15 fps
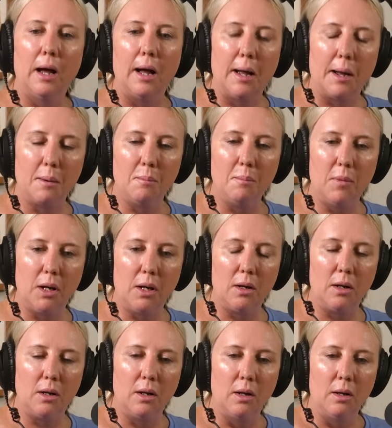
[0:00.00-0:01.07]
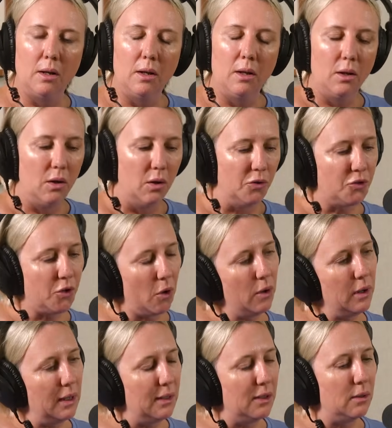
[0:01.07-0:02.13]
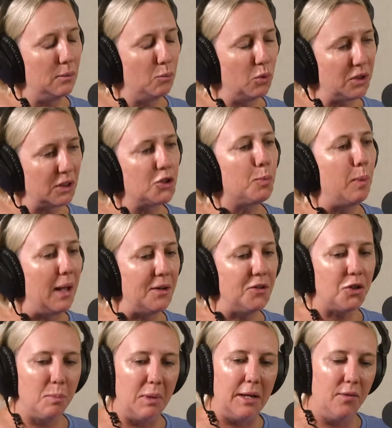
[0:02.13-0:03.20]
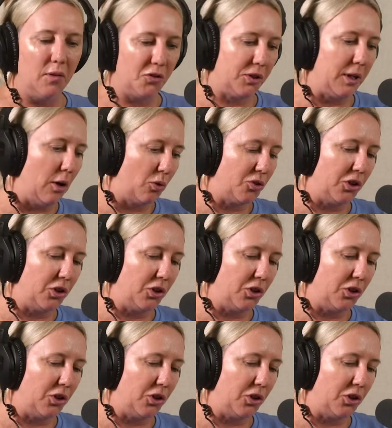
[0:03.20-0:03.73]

So it was explained to me in the cell.